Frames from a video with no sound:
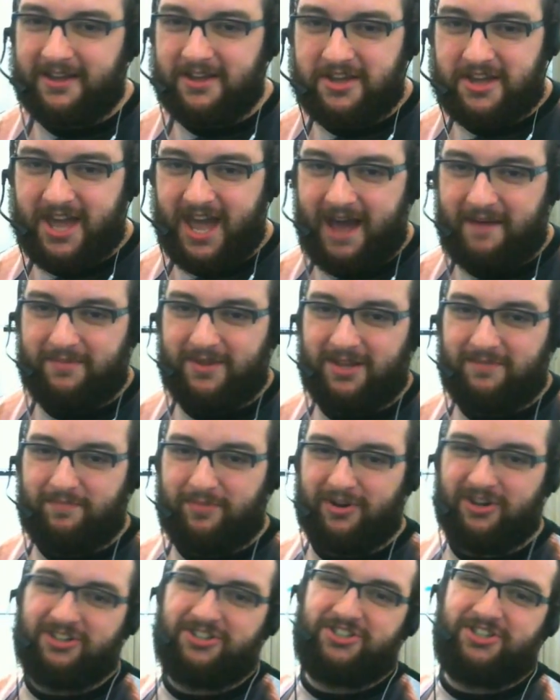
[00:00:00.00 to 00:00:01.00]
cabinet
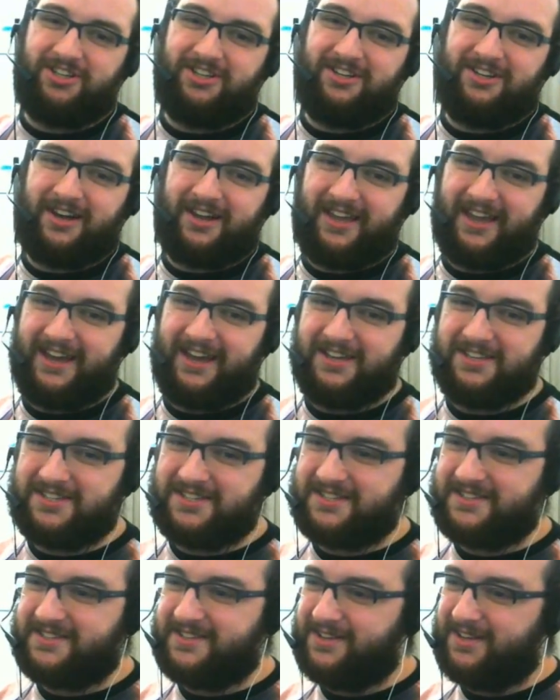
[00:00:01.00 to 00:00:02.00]
pushing, I
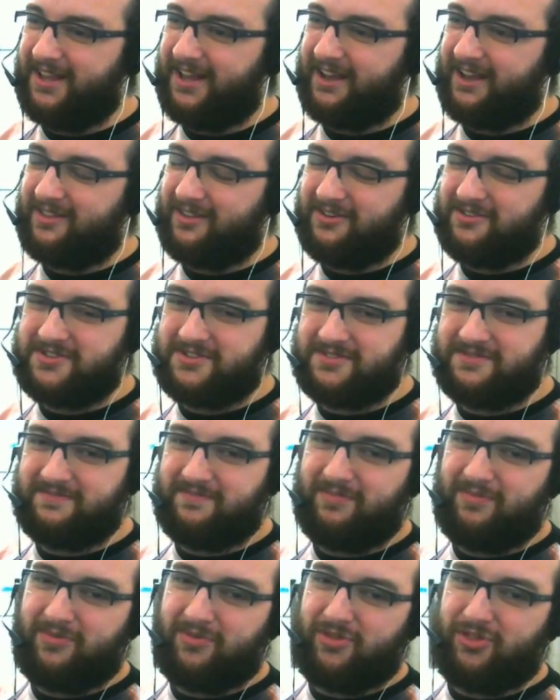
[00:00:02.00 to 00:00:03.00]
guess. Like, there's
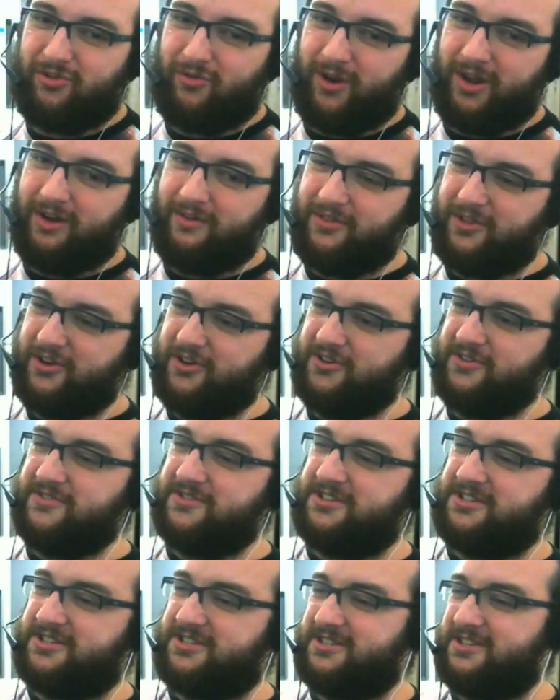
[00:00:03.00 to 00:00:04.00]
3 of
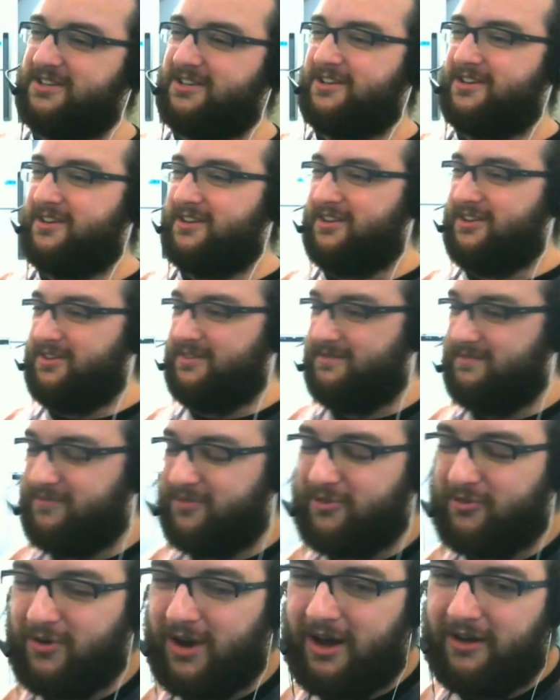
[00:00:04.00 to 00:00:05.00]
those
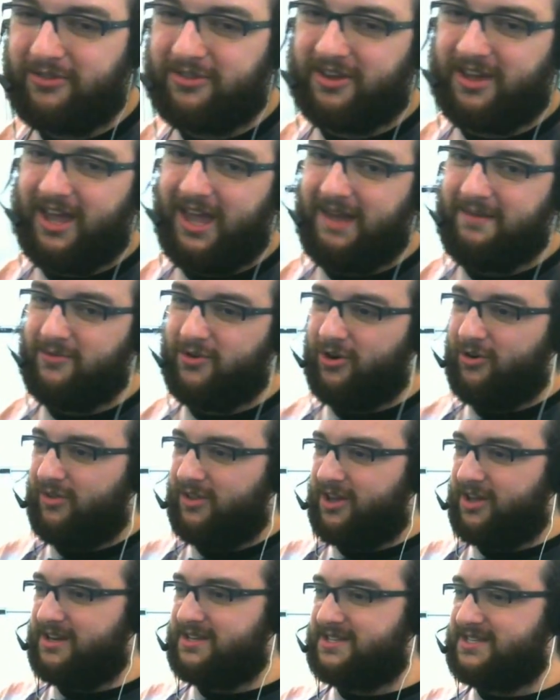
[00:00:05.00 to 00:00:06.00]
throughout the game. We're
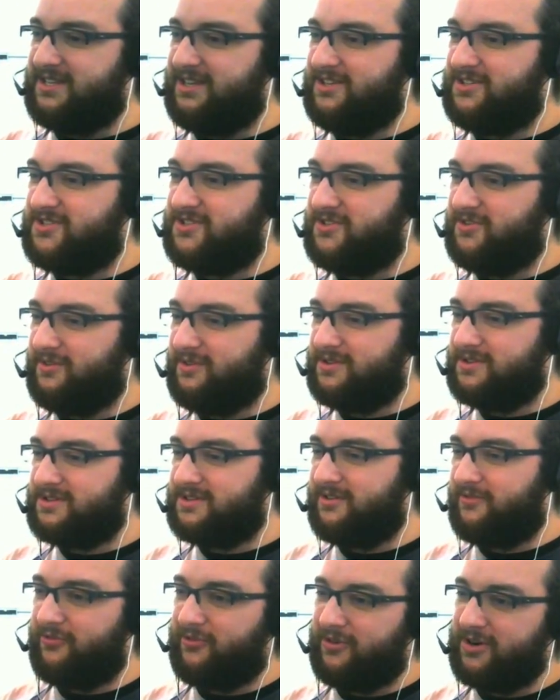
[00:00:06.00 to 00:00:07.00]
only gonna see 2. This is
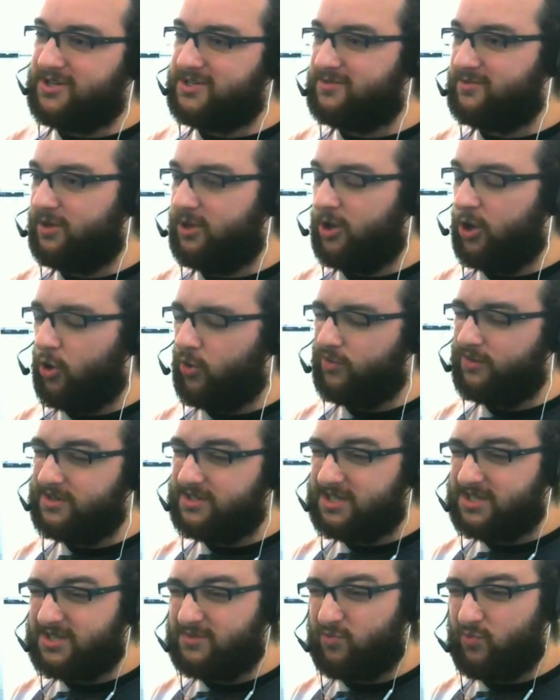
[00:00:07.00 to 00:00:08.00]
the first one. Oh, this
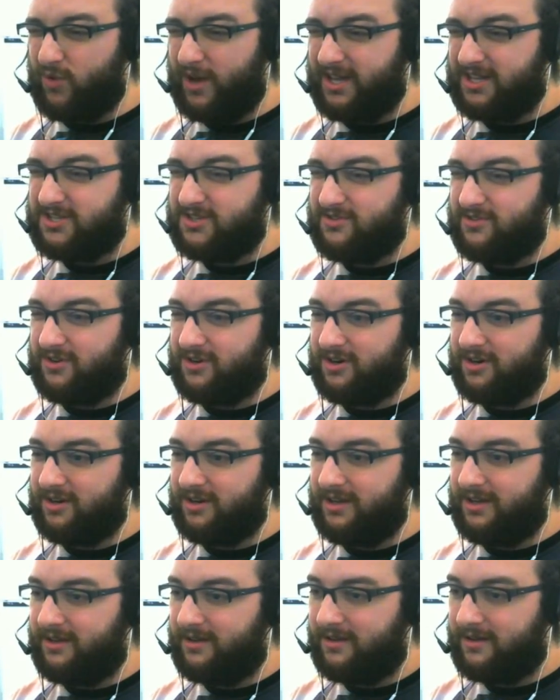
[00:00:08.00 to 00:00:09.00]
is way too
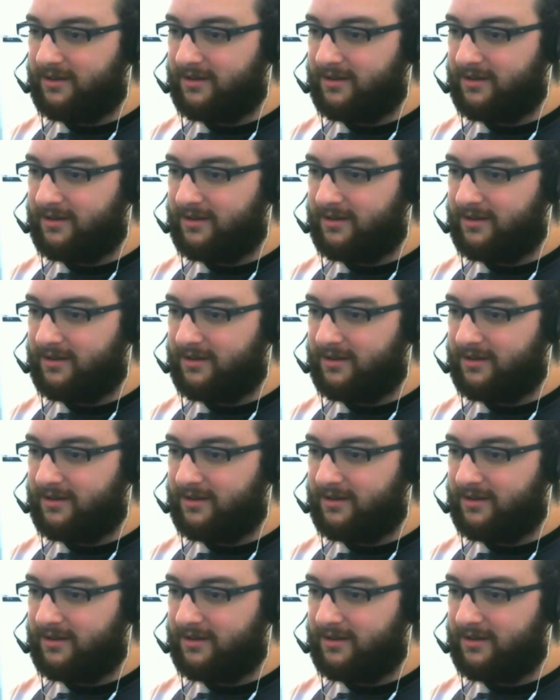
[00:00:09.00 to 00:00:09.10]
early.